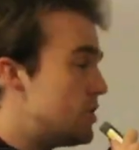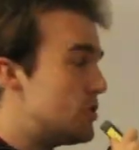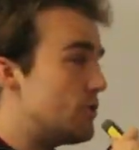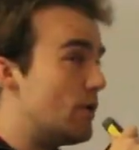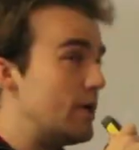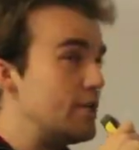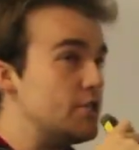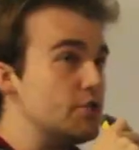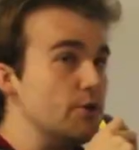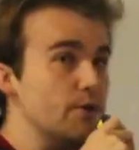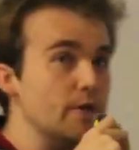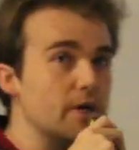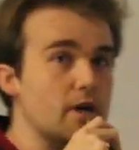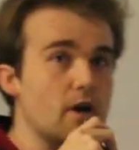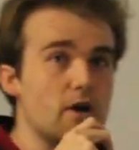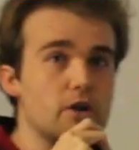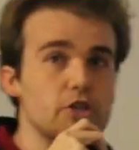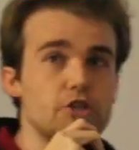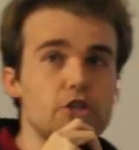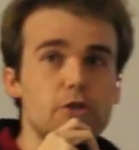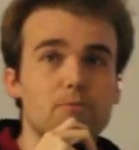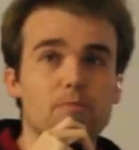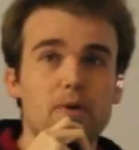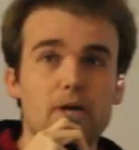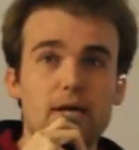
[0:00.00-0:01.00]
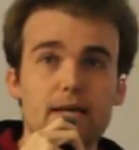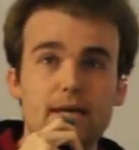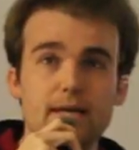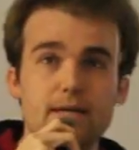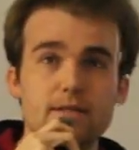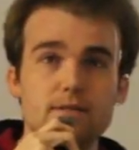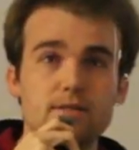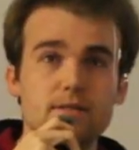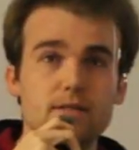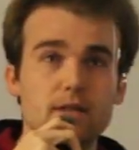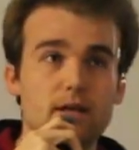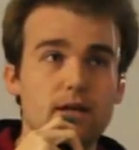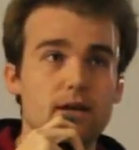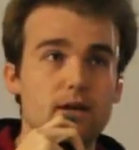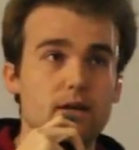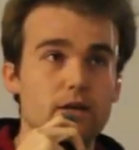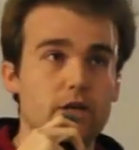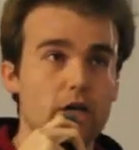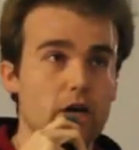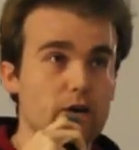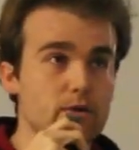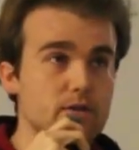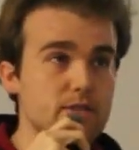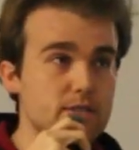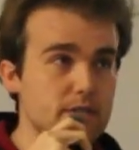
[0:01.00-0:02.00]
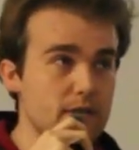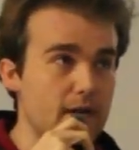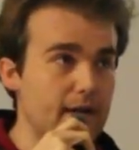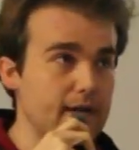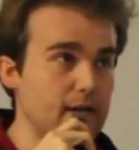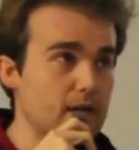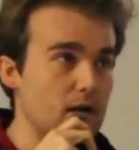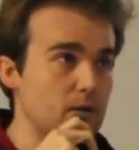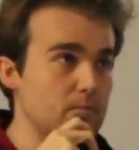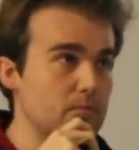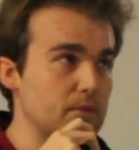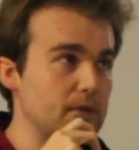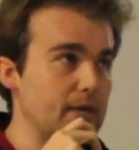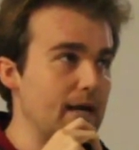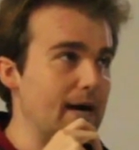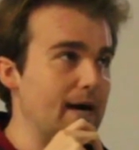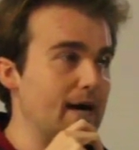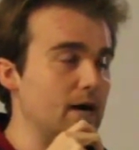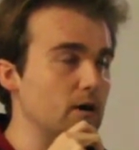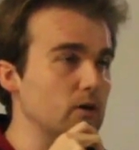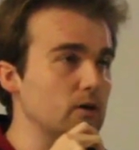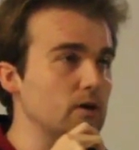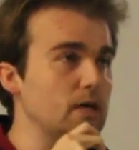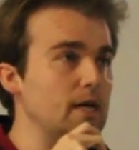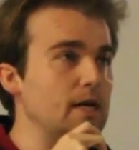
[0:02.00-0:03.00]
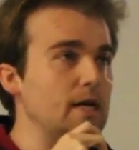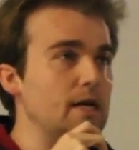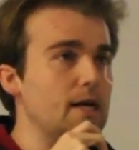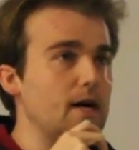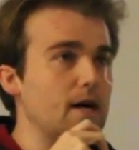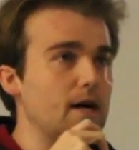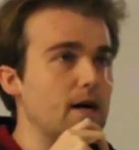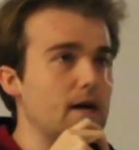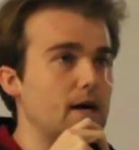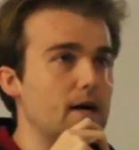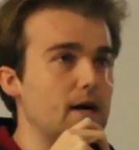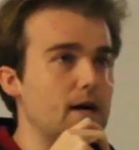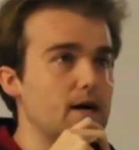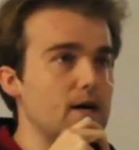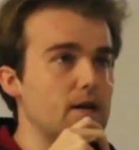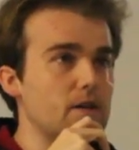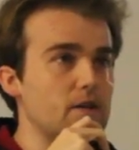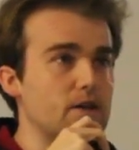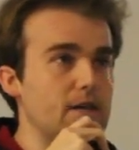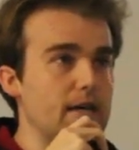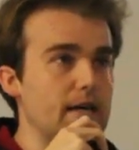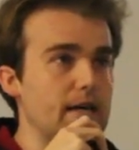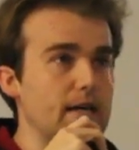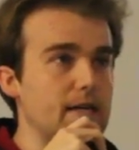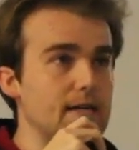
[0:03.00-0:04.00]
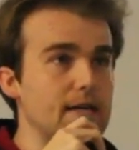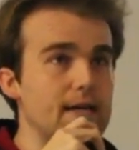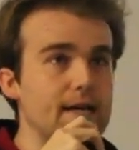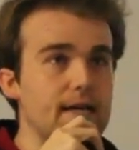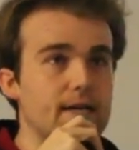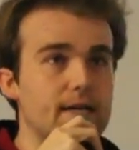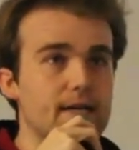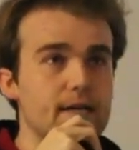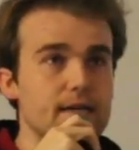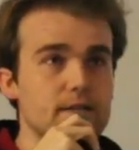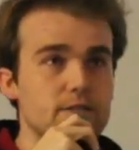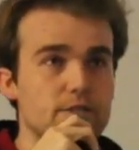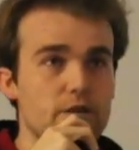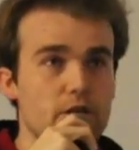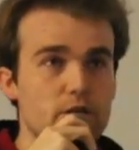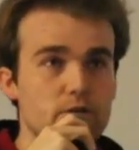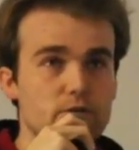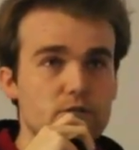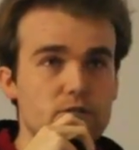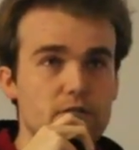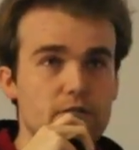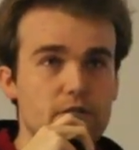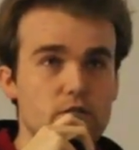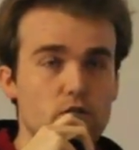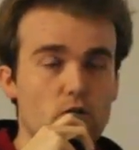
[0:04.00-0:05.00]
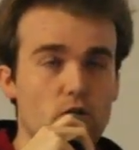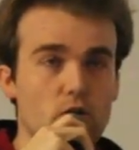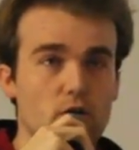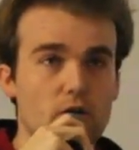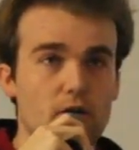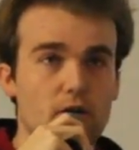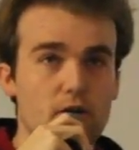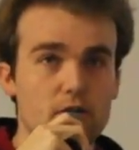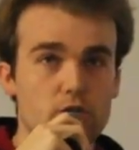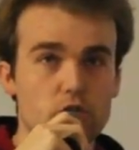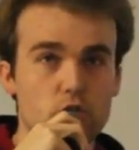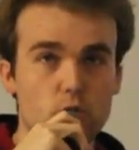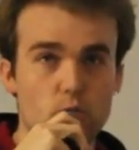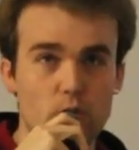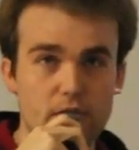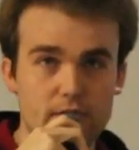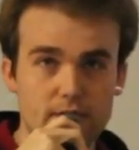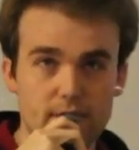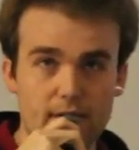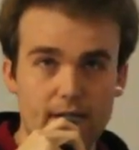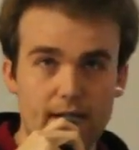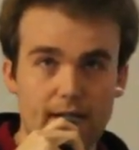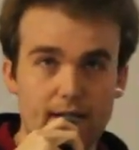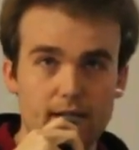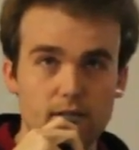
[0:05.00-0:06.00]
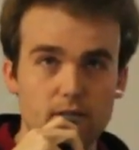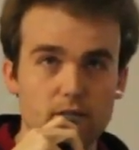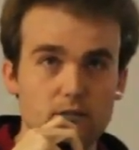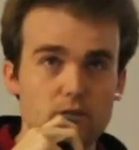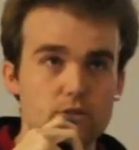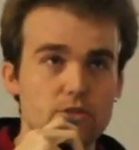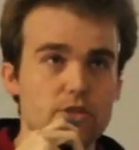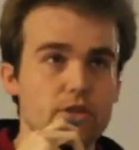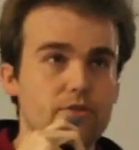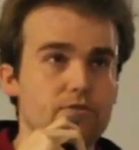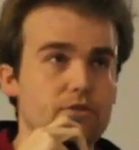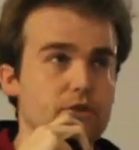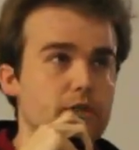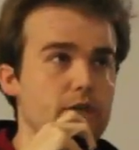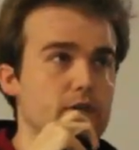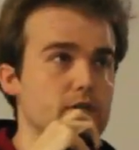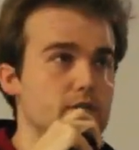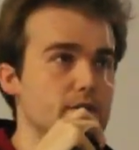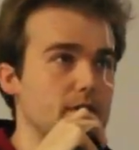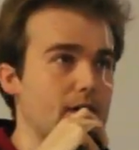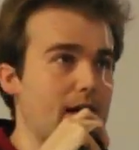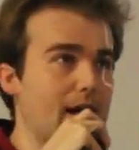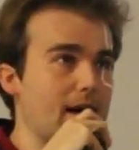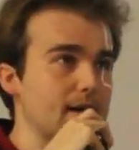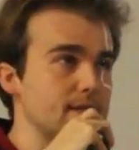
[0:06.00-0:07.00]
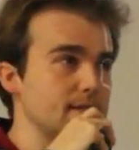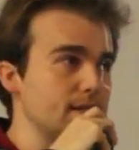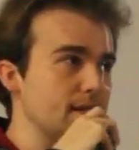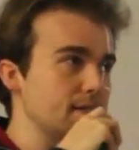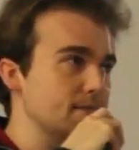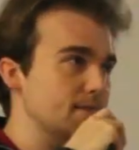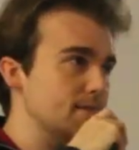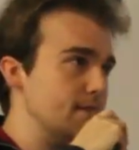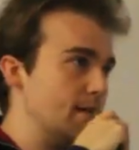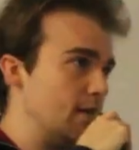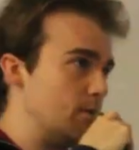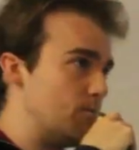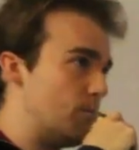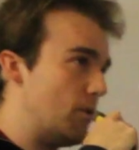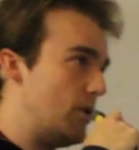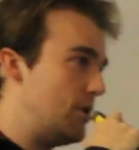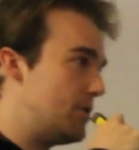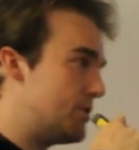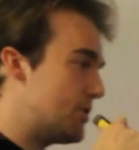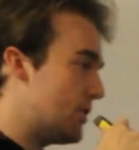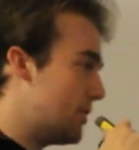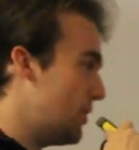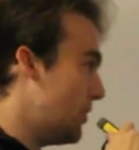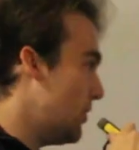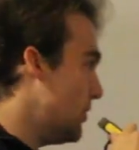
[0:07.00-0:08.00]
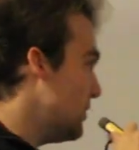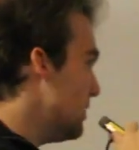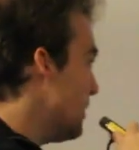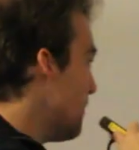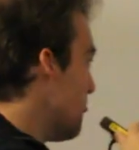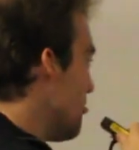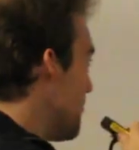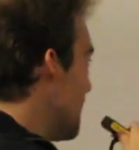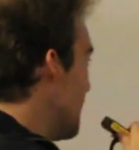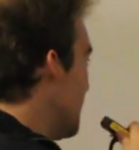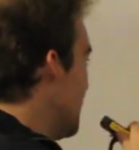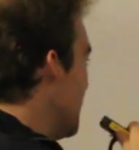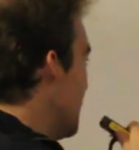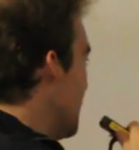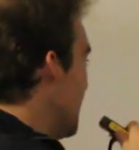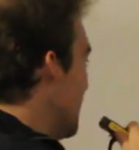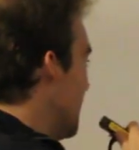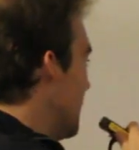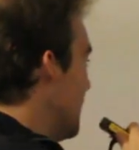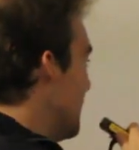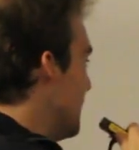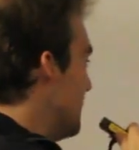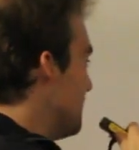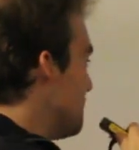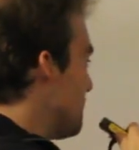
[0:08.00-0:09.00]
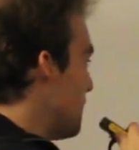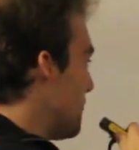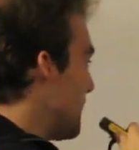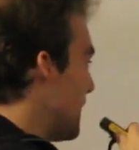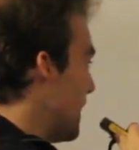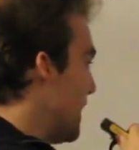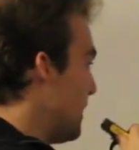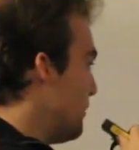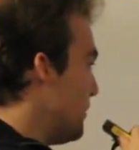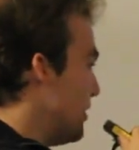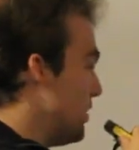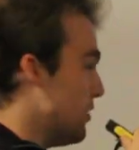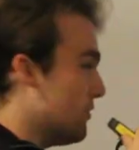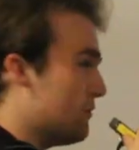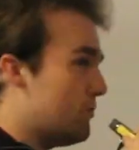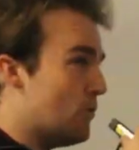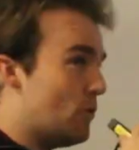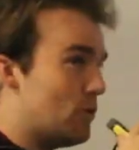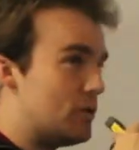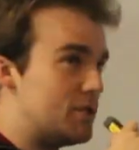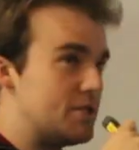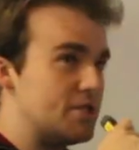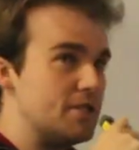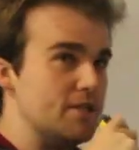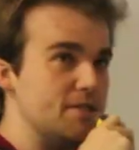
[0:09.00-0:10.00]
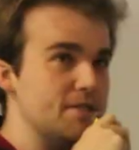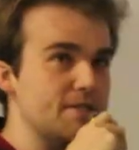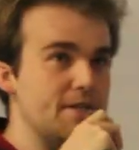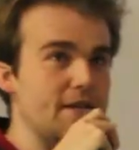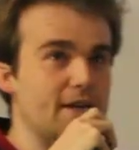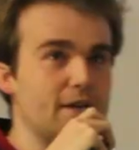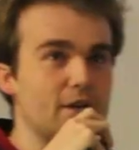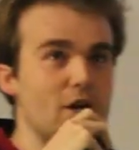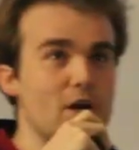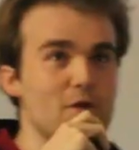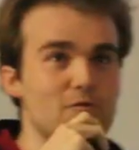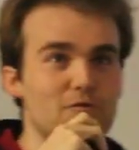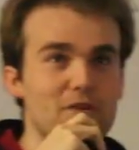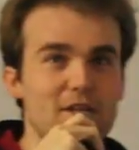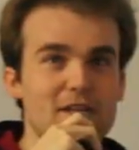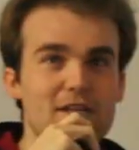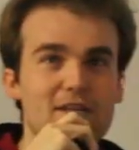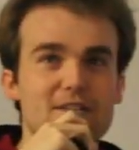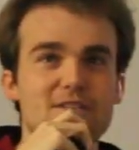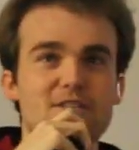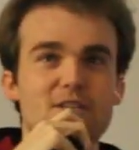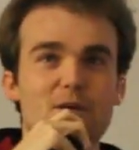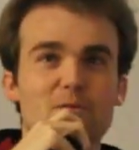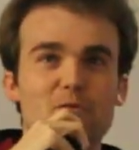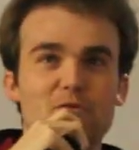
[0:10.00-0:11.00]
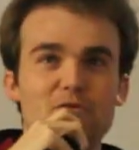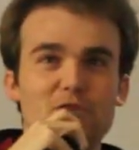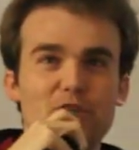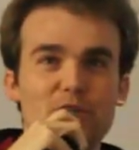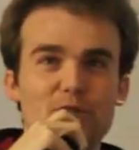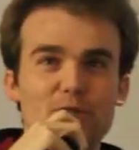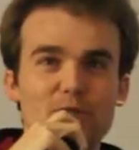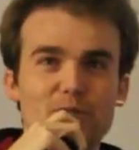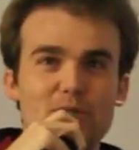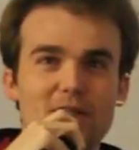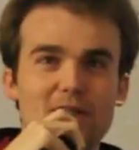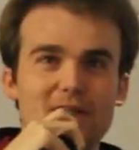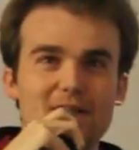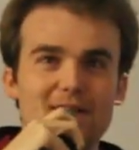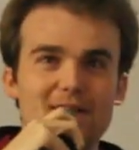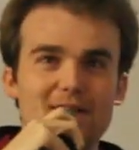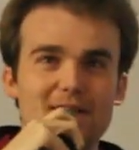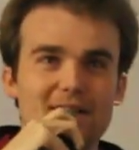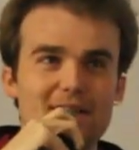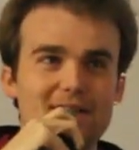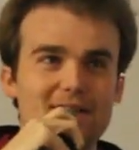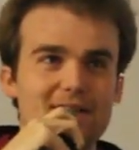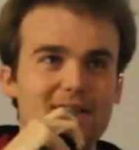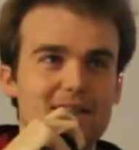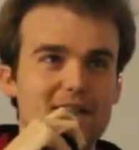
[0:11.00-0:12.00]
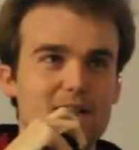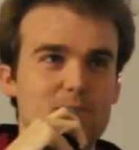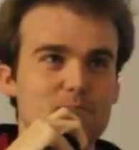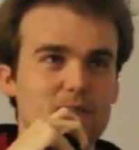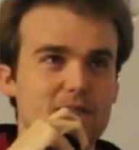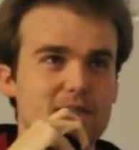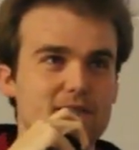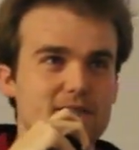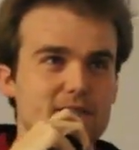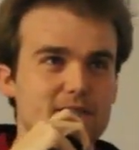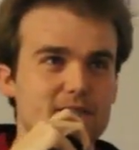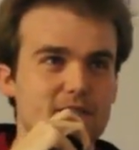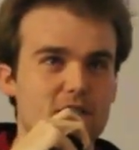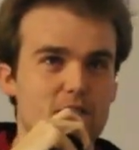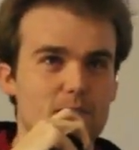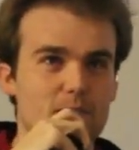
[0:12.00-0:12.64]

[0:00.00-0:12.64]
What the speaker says: So I do encourage you, please go and sign up now. The link is hosted on our Twitter handle, so if you go to @AztecProtocol, and we look forward to seeing hopefully at least some of you in the MPC